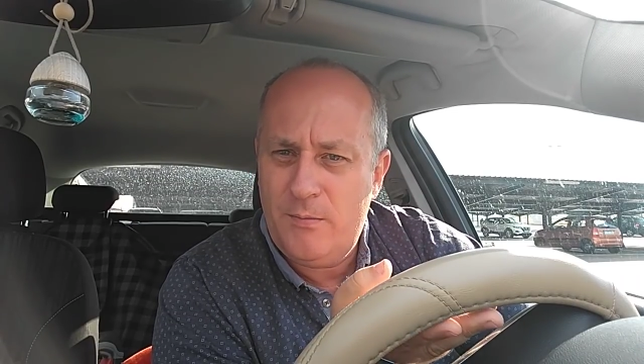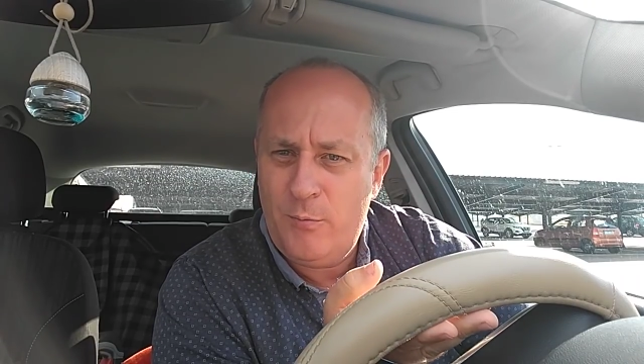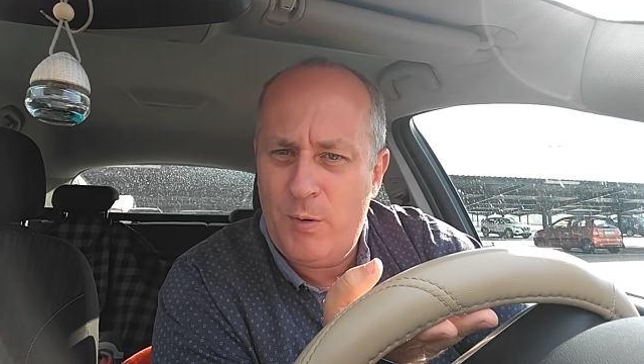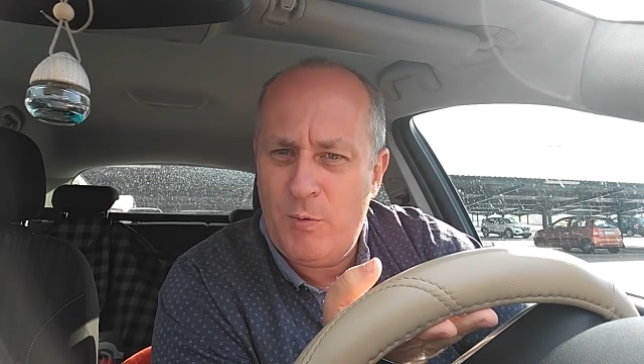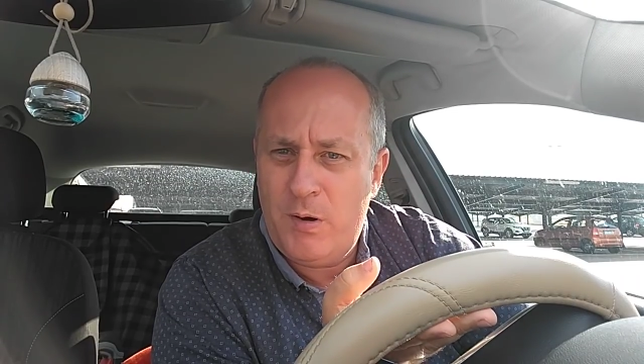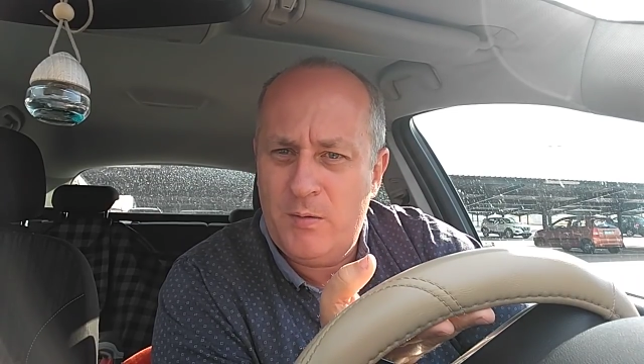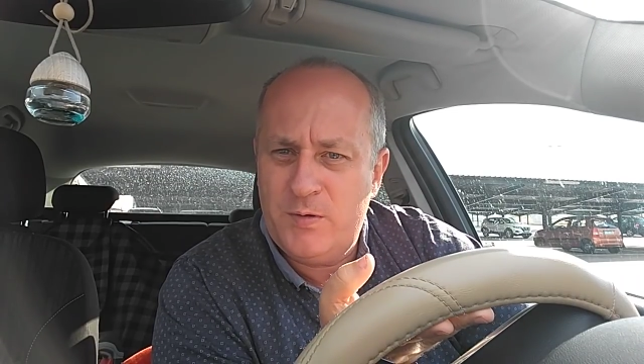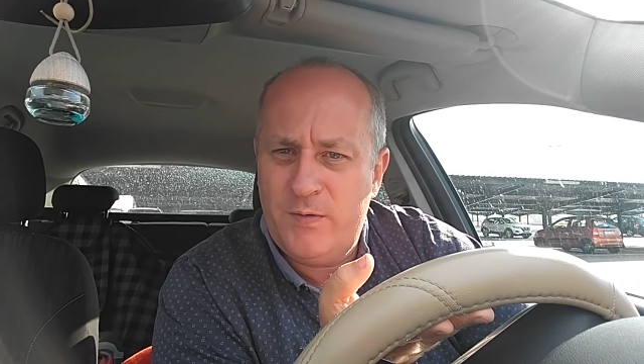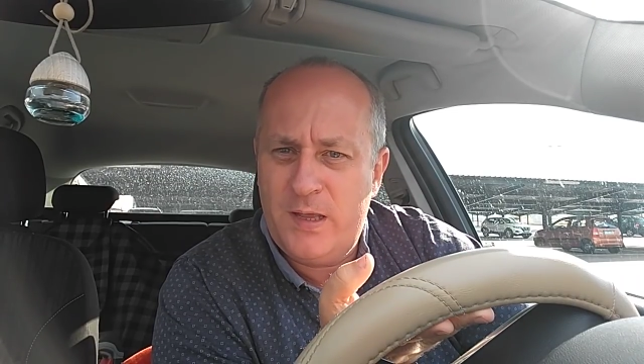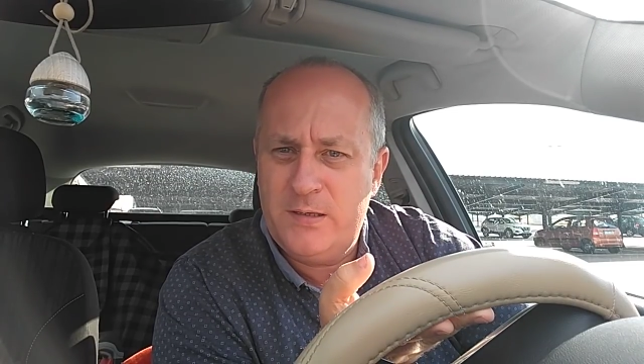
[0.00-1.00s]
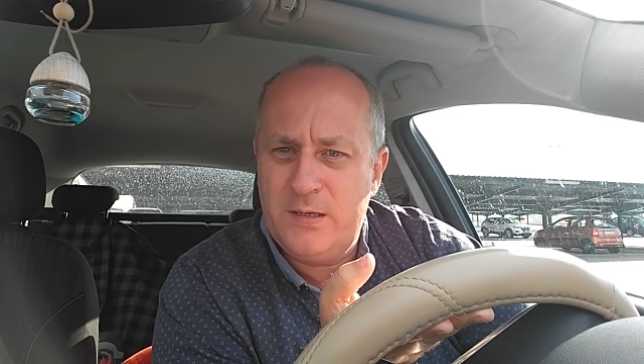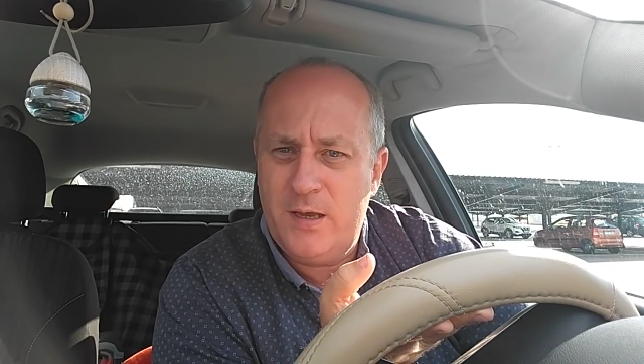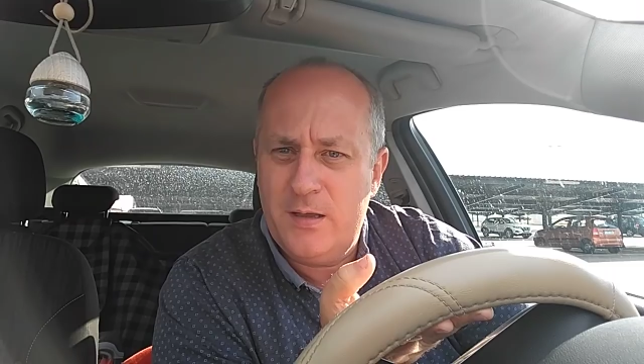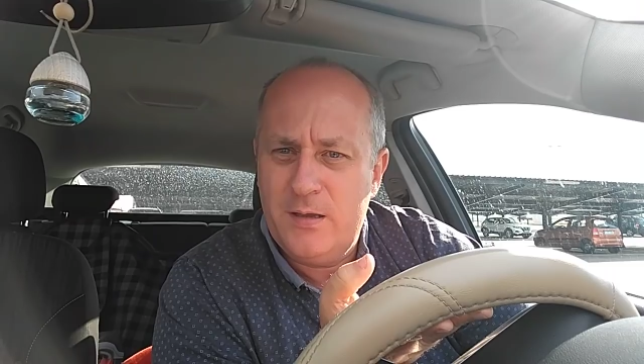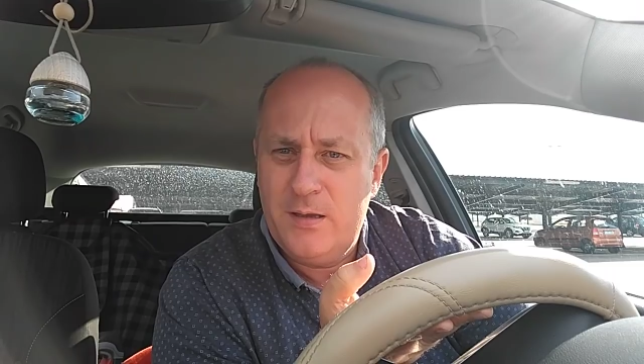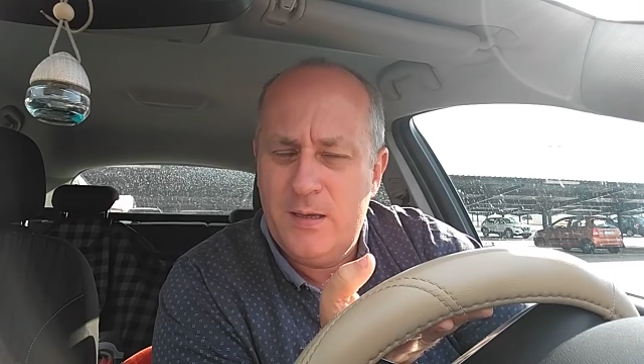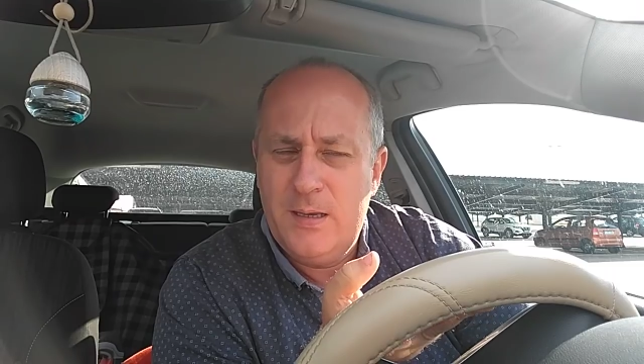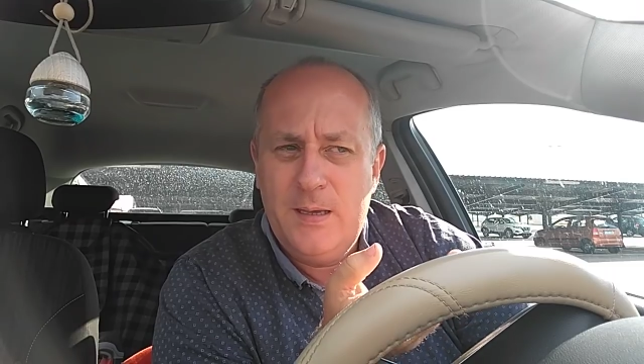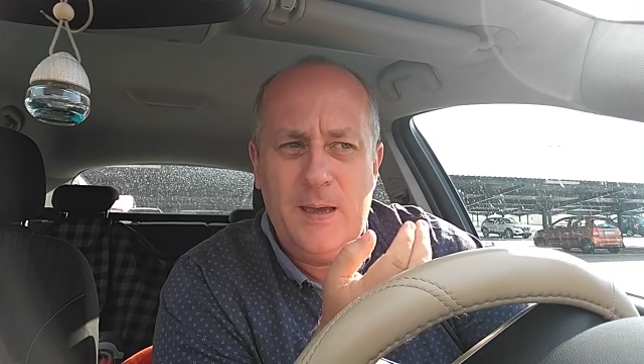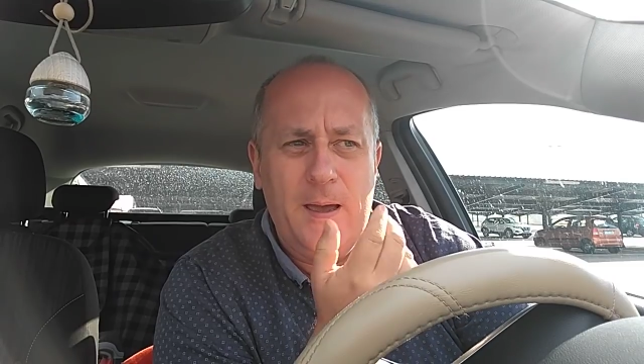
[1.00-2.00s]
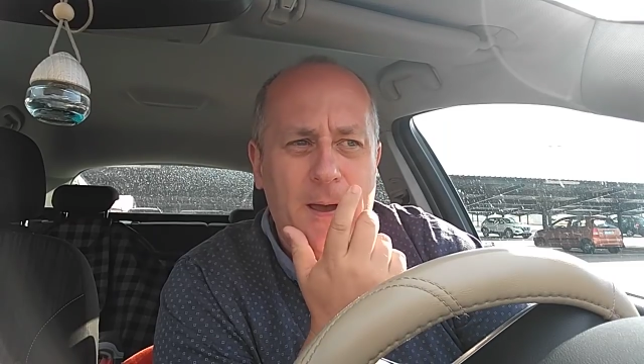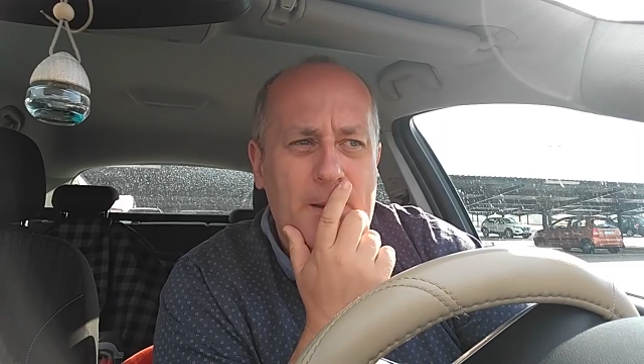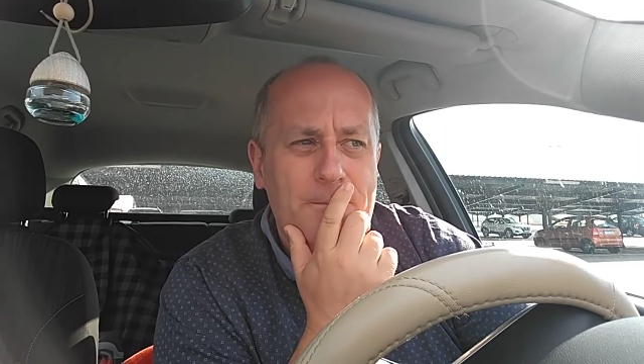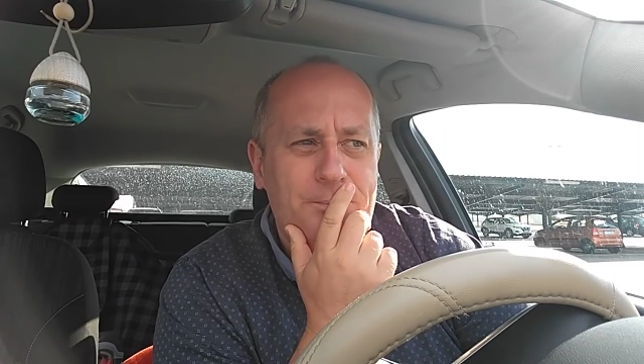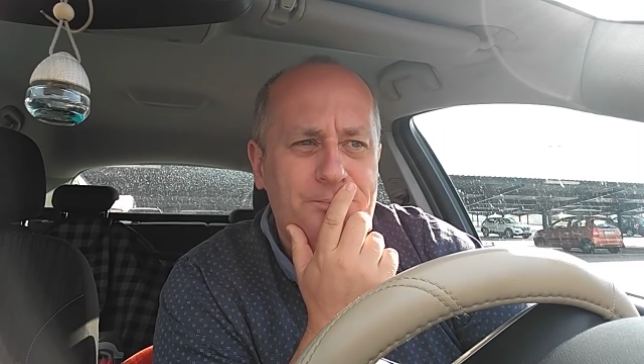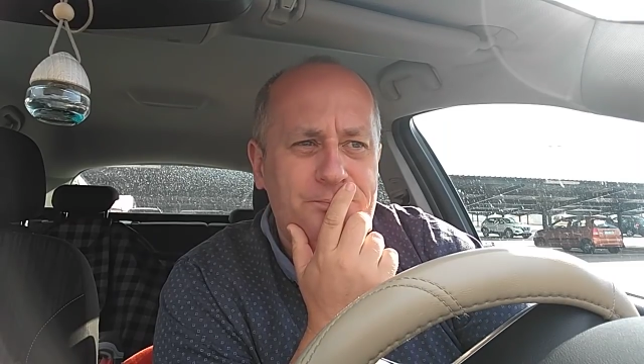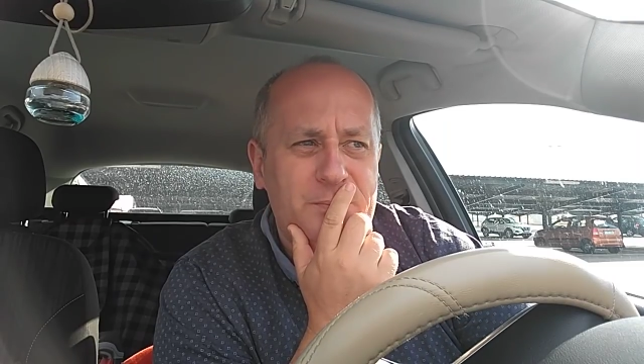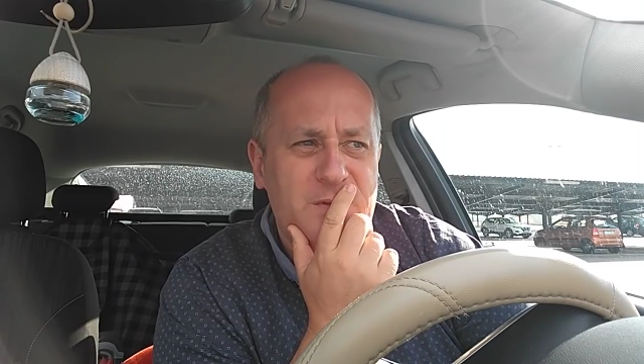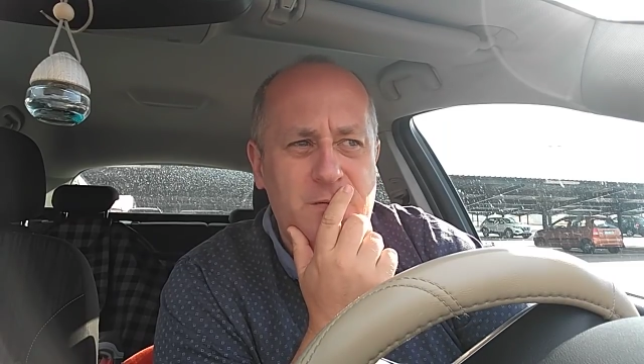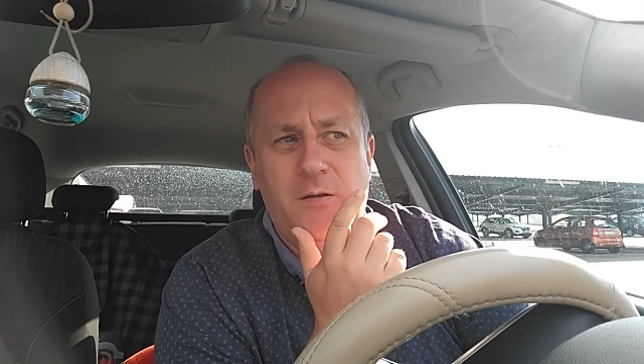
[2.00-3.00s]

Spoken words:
when we went up to Valencia. So I